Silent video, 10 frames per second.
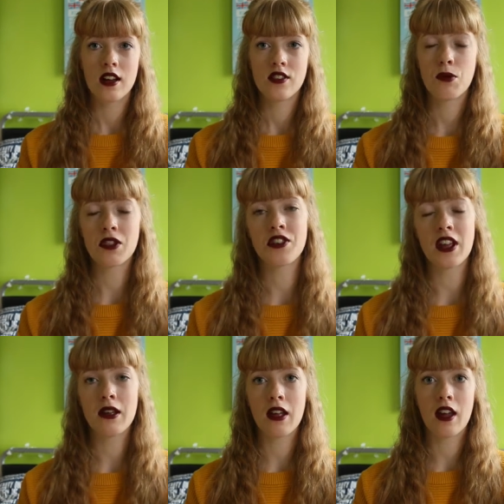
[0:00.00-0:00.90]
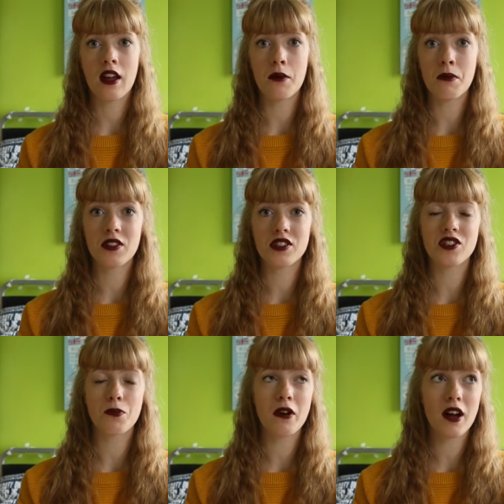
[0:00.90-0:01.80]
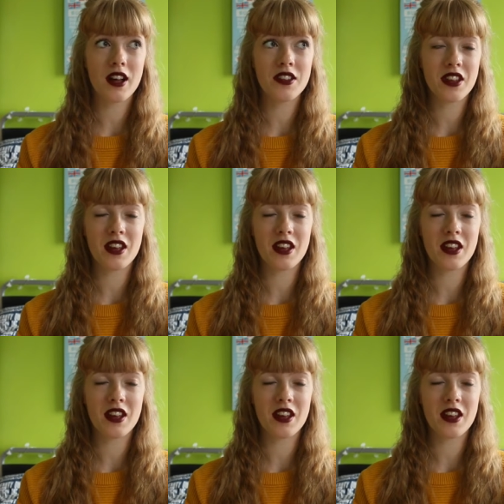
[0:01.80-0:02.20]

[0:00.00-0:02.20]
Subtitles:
and spent the day at Manchester Pride,